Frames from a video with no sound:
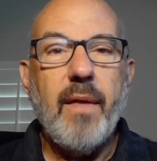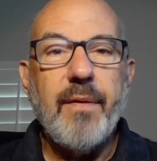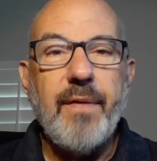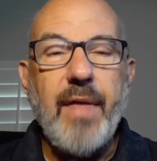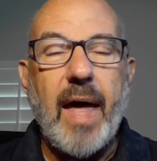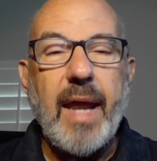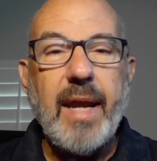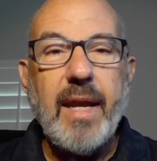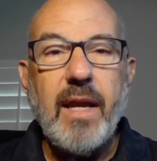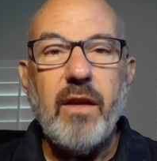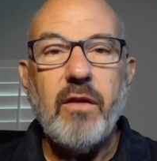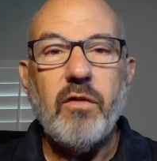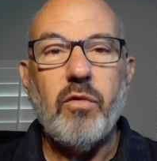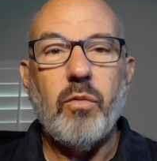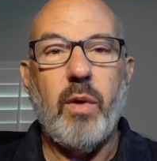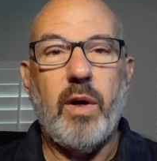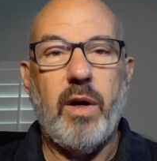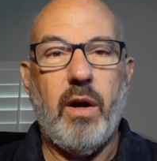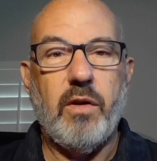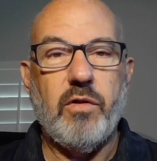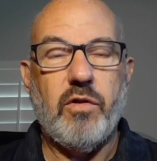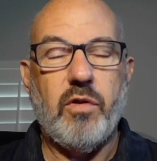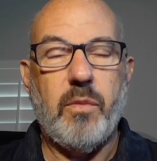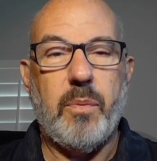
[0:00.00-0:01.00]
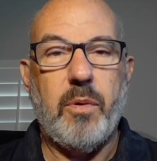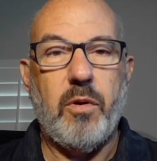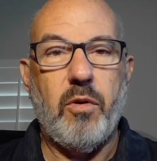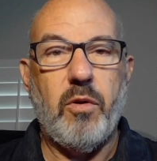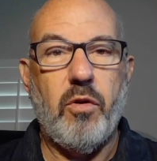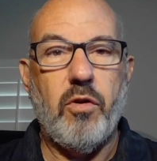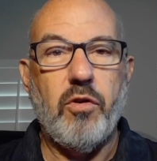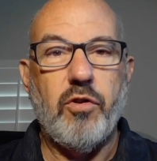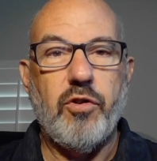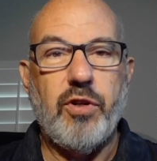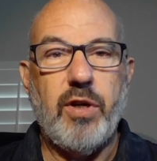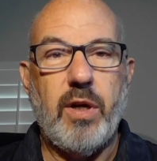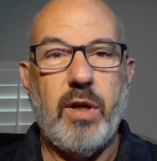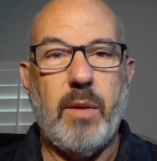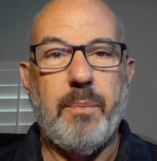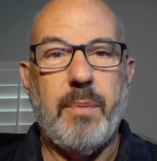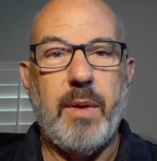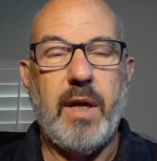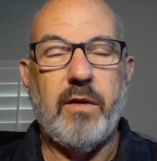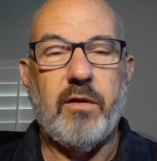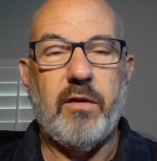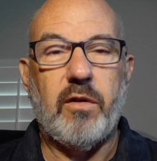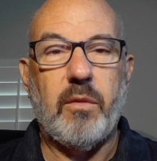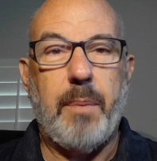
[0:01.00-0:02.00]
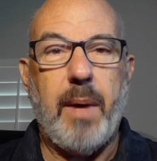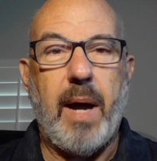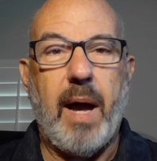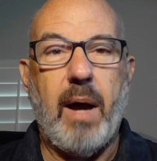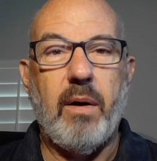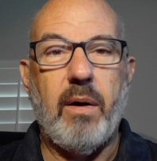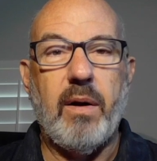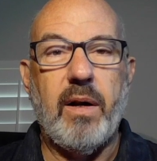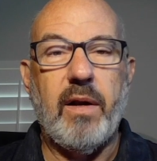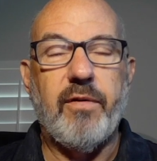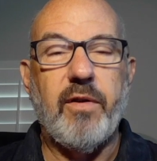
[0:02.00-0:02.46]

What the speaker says: That is what entrepreneurship is about.